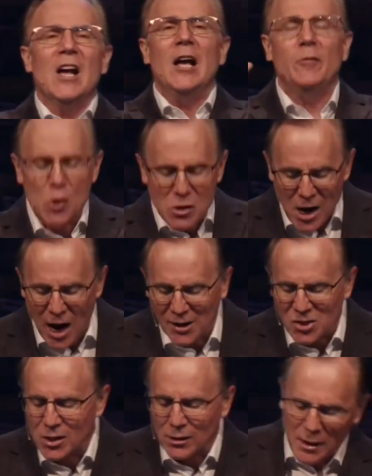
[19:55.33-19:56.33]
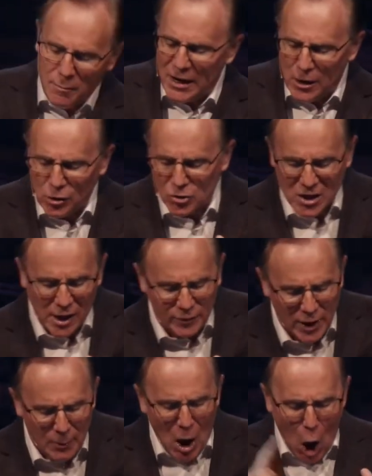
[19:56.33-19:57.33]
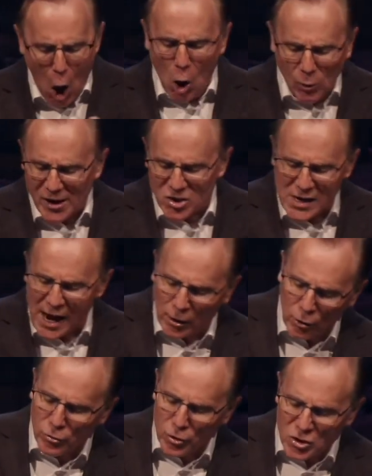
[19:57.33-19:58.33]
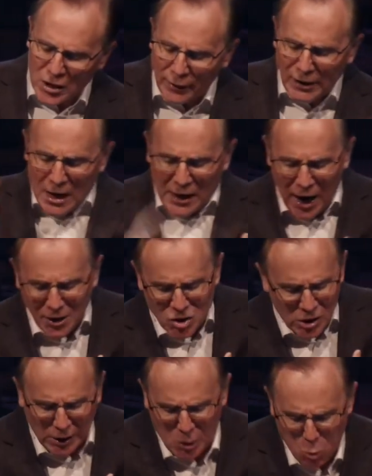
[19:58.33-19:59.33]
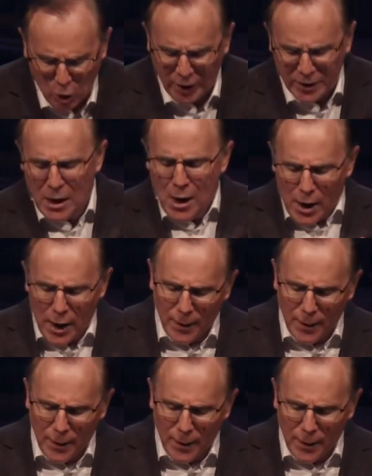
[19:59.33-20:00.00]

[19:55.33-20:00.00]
this, if you're constantly beating yourself up, always down on yourself, constantly worried